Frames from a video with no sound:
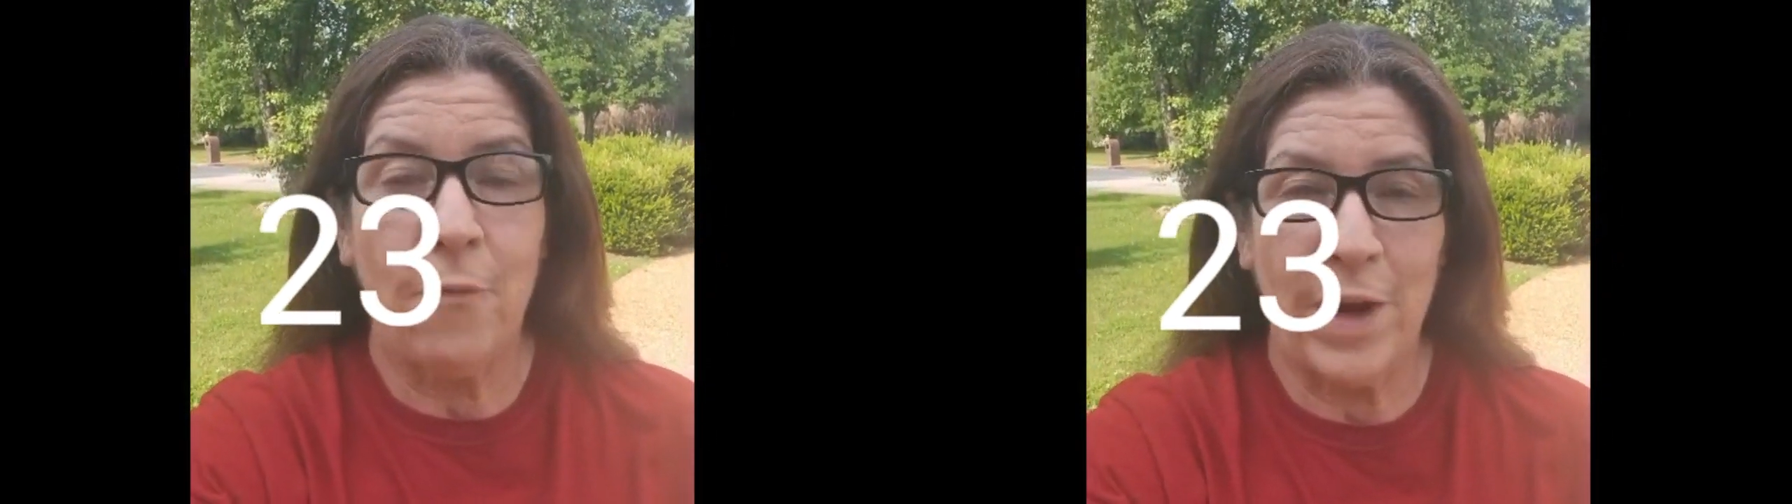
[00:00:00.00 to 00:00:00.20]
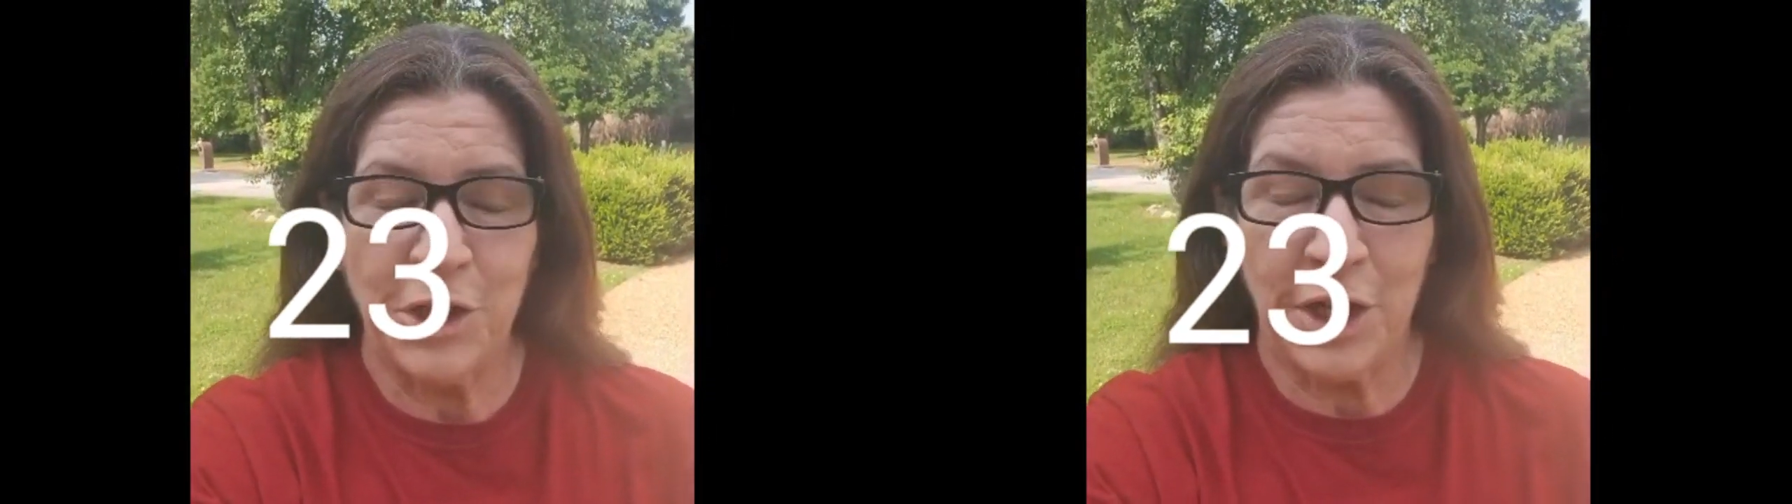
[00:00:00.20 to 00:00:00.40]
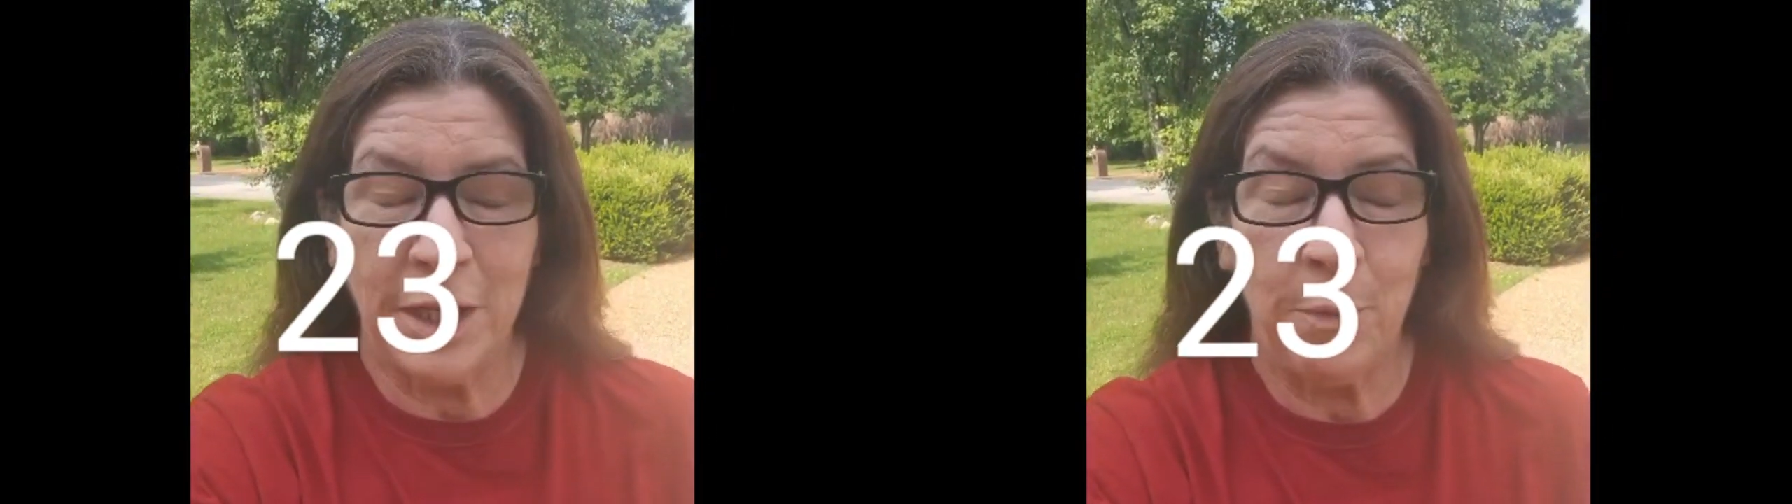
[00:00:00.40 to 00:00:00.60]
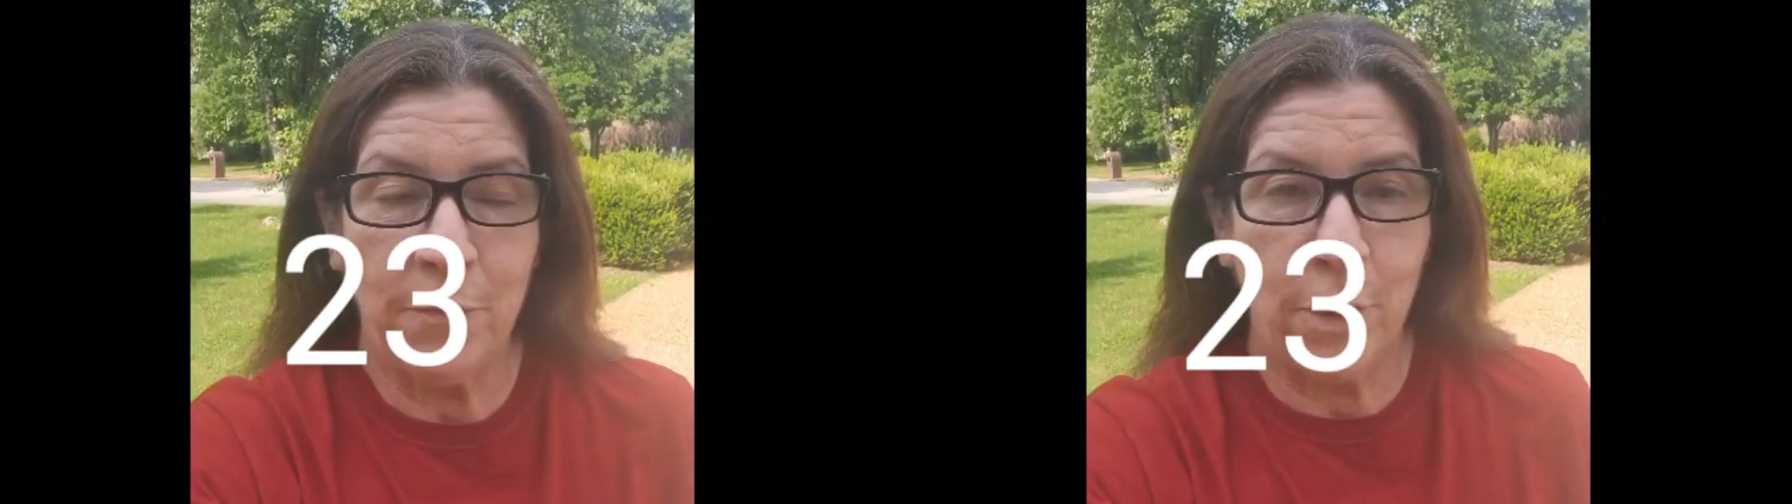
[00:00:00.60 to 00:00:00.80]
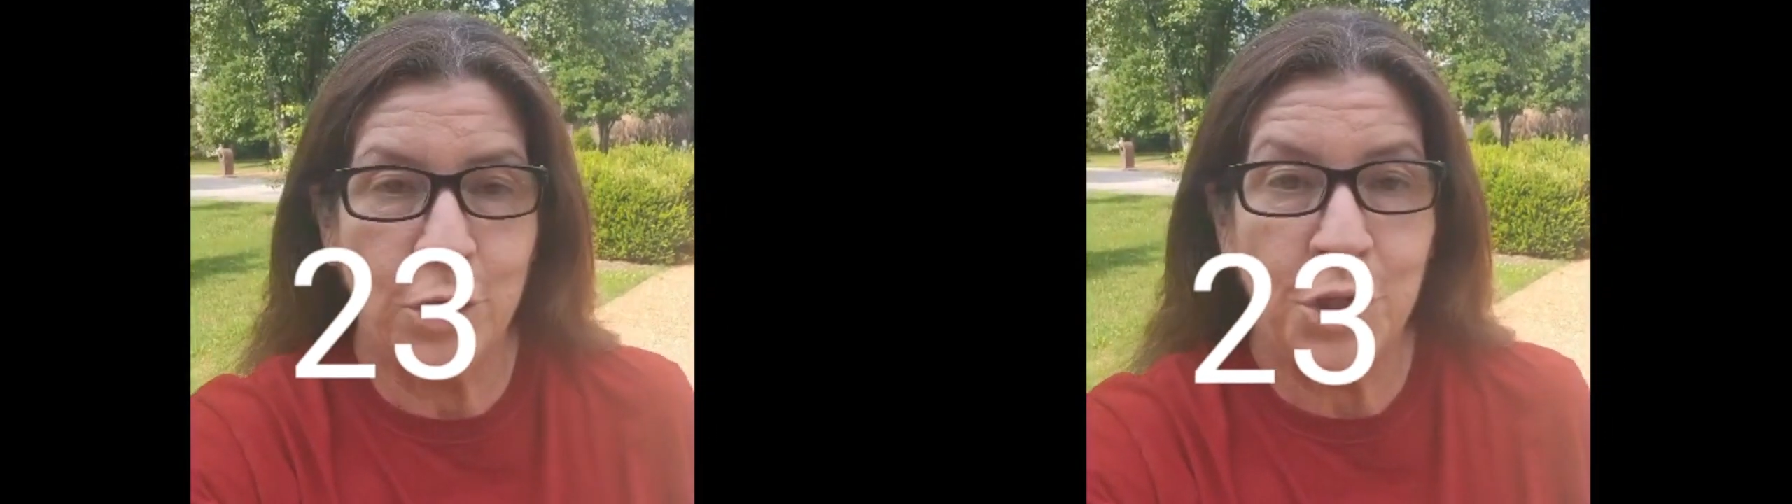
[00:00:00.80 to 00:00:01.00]
affectionately
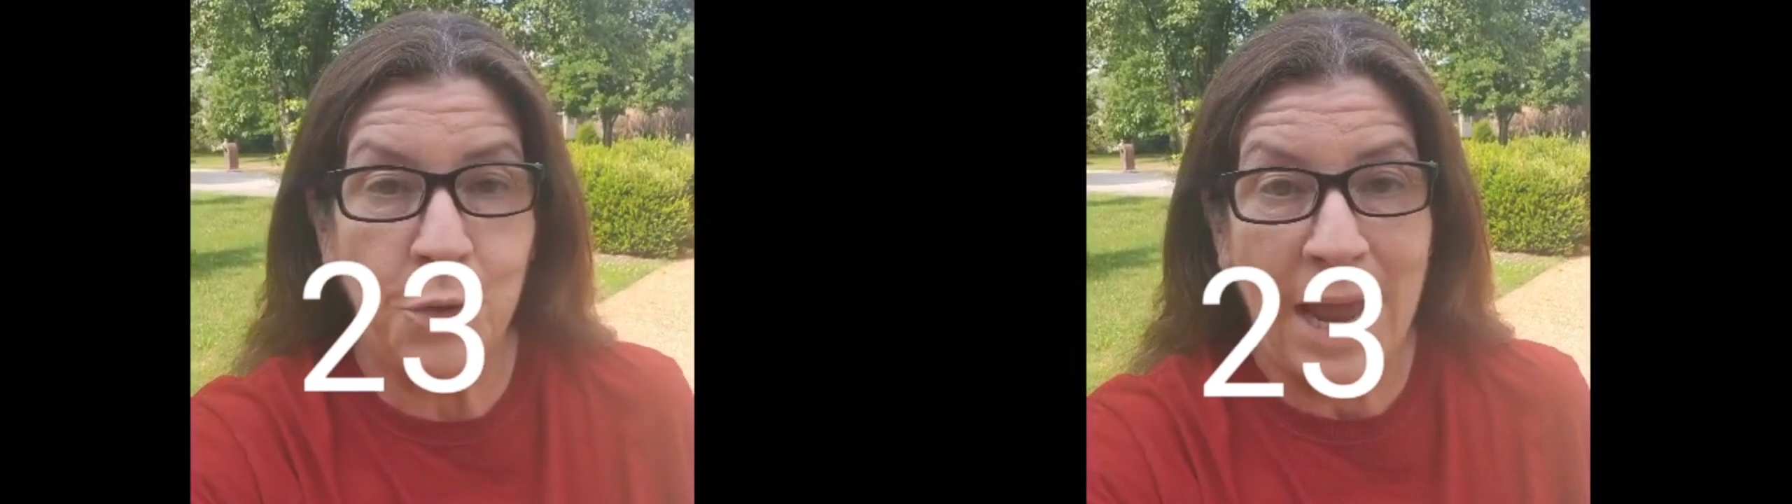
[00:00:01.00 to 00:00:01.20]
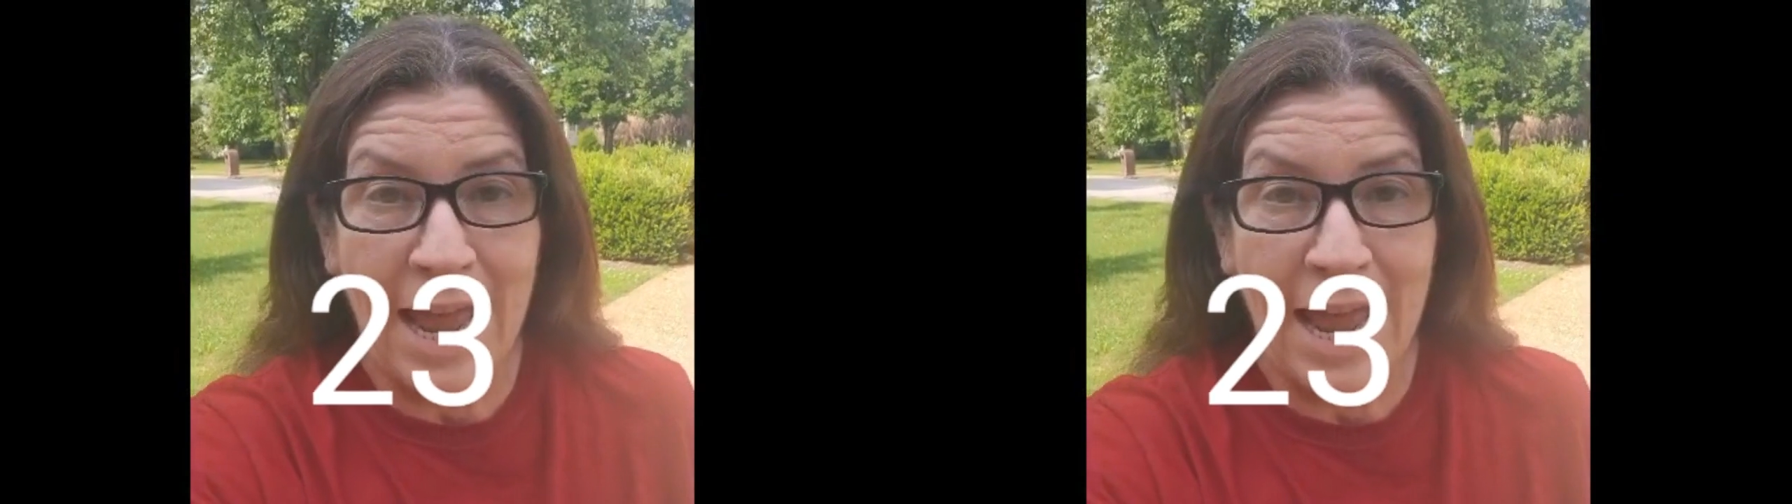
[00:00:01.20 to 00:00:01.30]
referred to